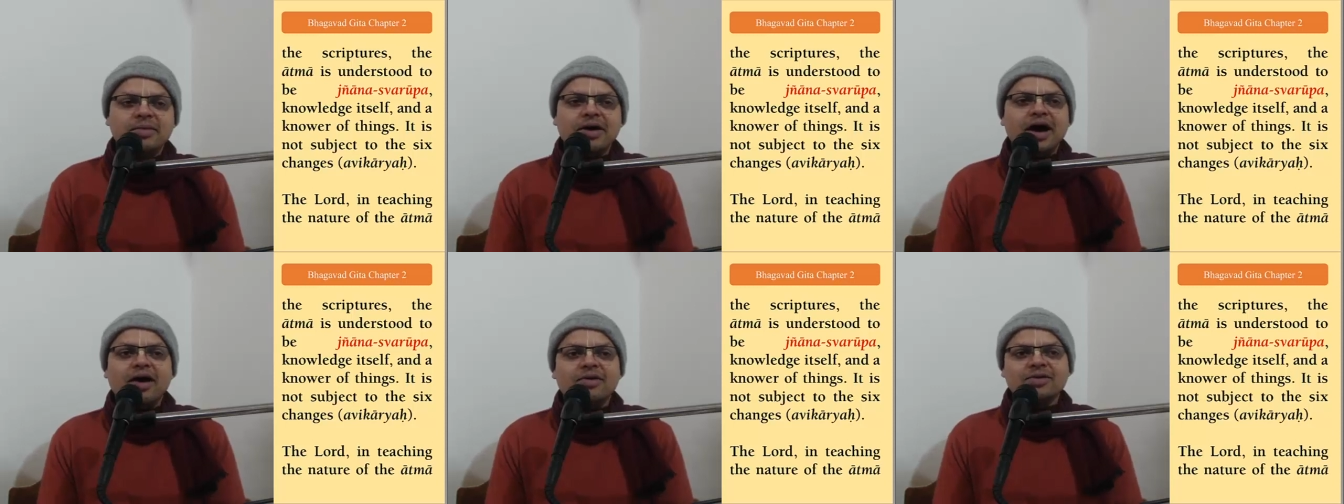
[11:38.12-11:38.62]
but
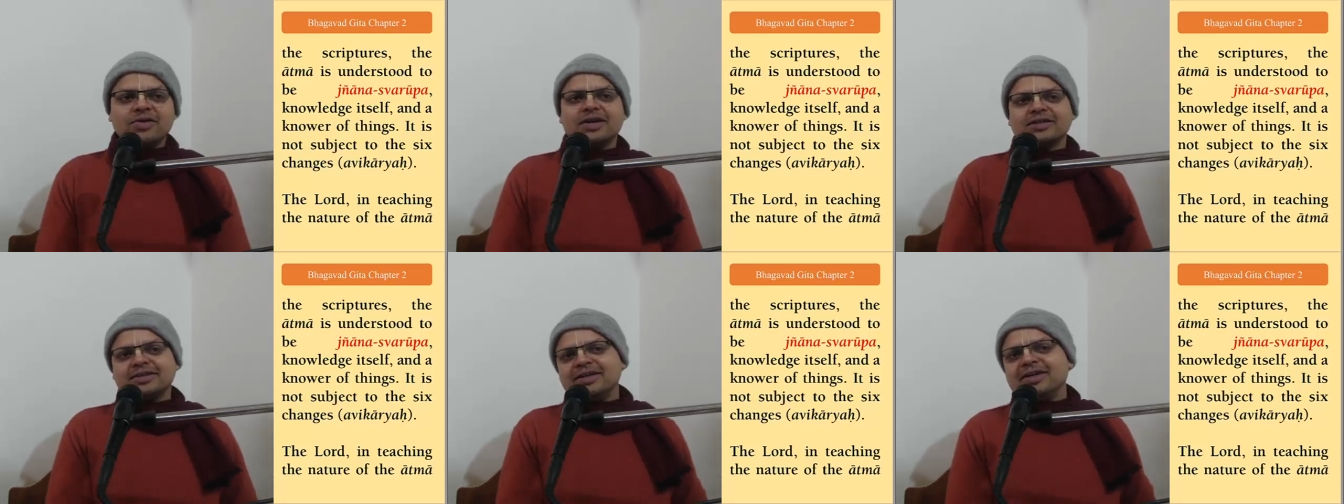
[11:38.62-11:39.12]
how do you
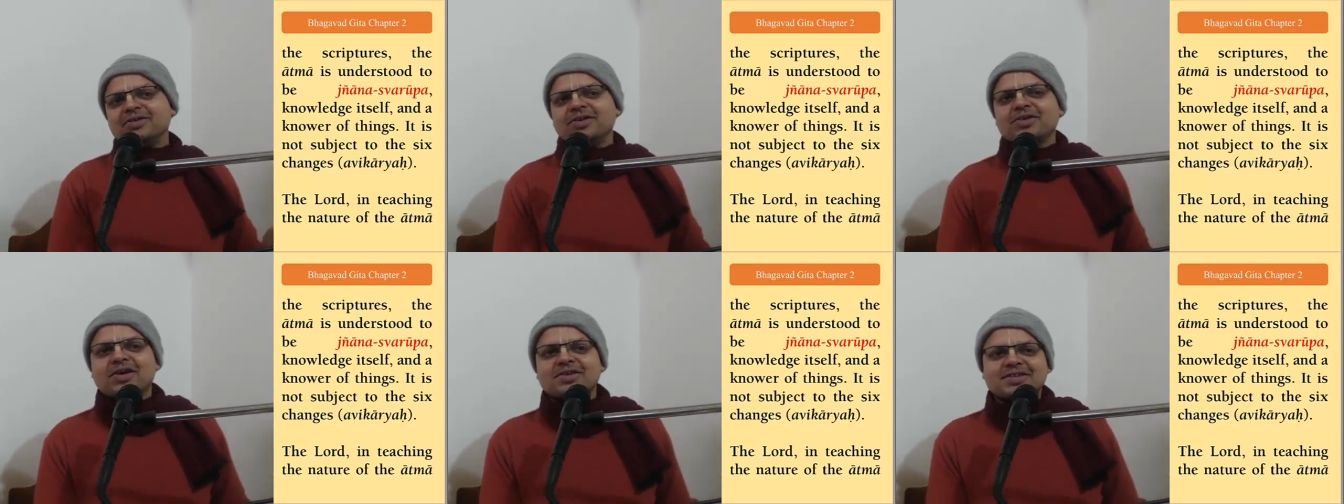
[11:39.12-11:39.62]
understand that you
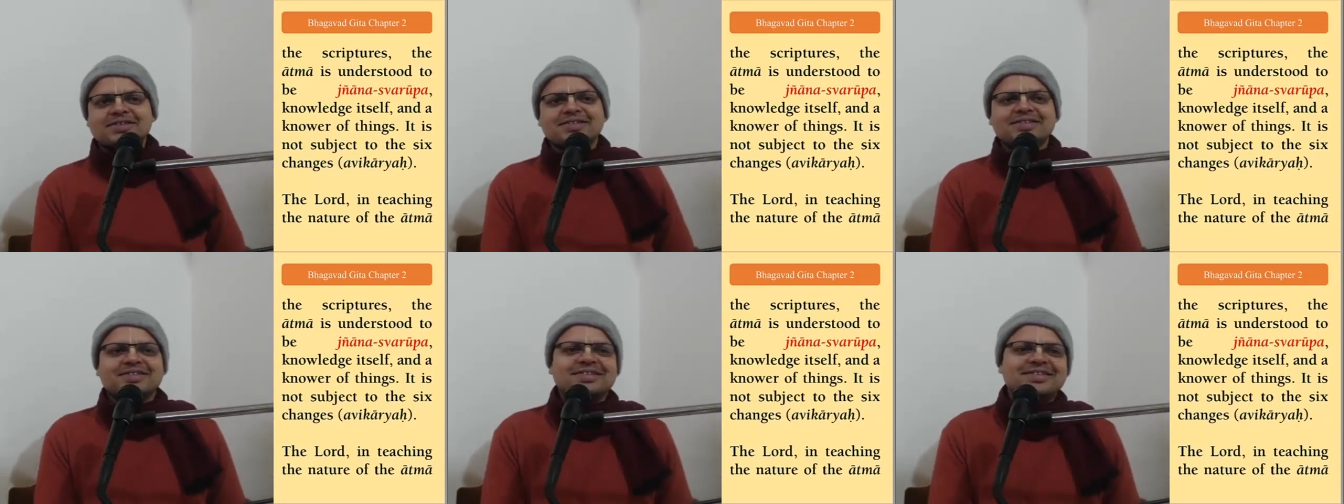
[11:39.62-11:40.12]
are conscious
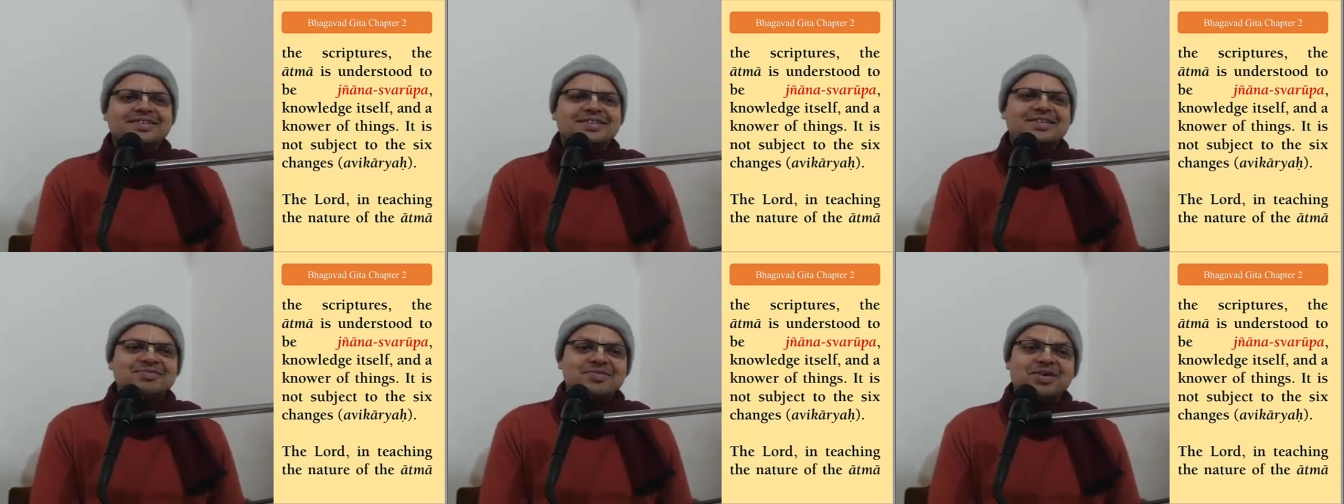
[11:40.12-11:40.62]

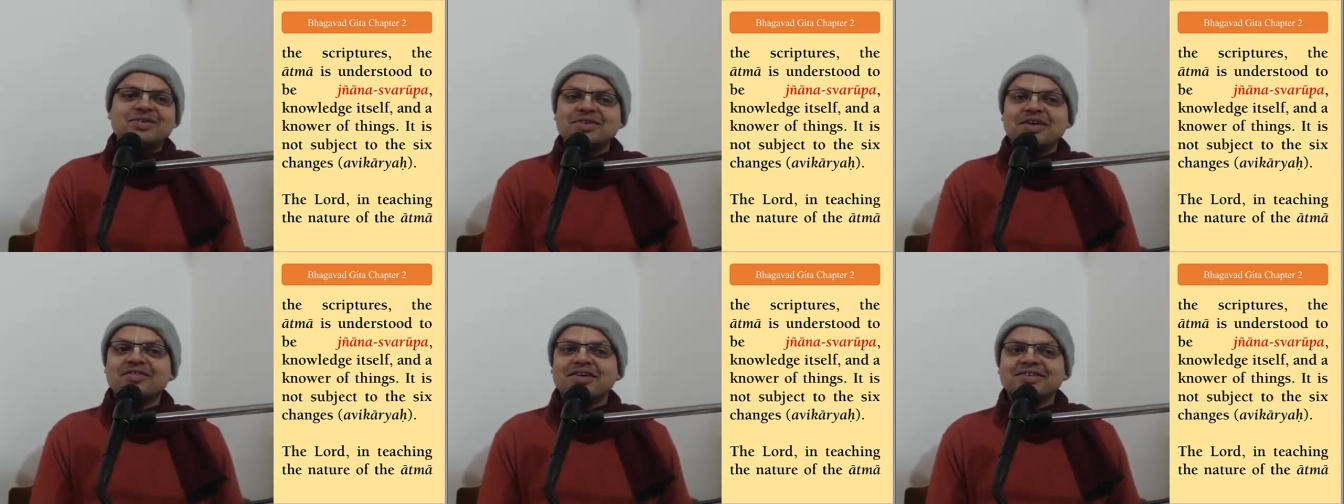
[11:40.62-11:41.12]
because
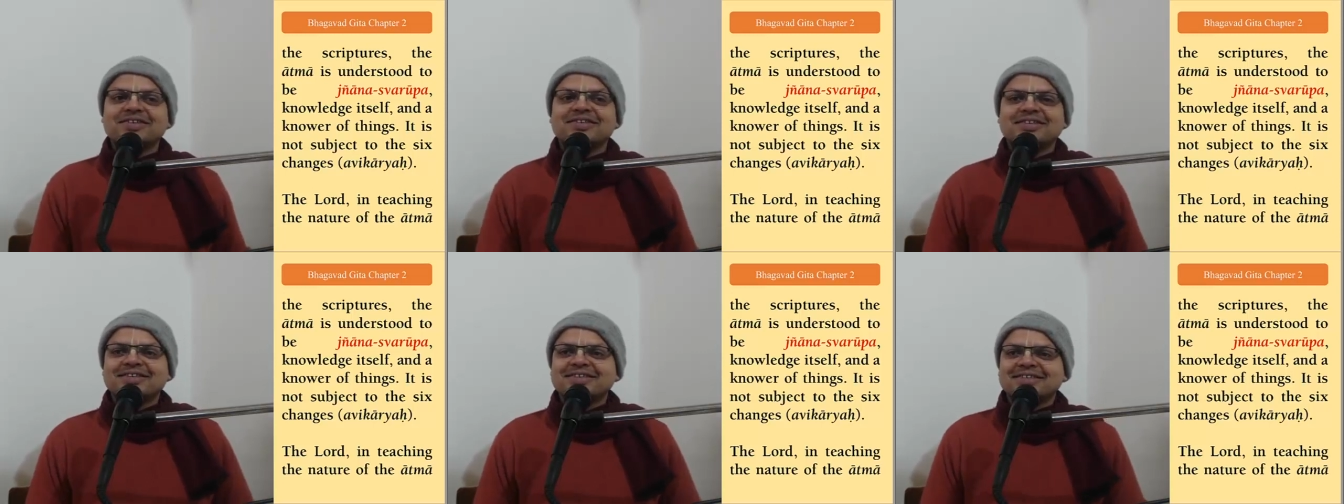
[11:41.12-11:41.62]
you have
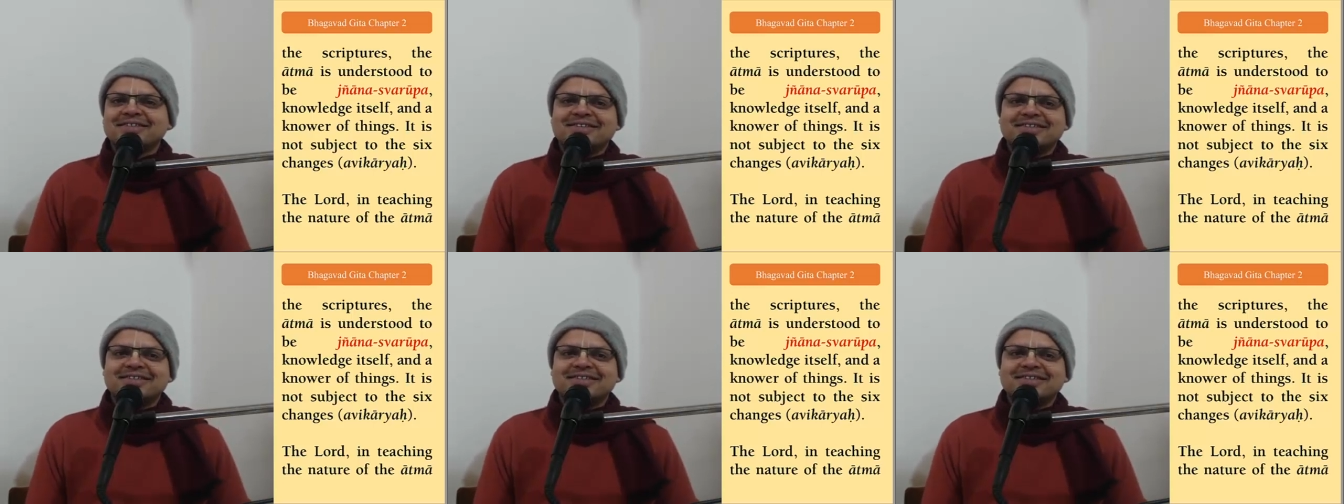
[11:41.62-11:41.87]
consciousness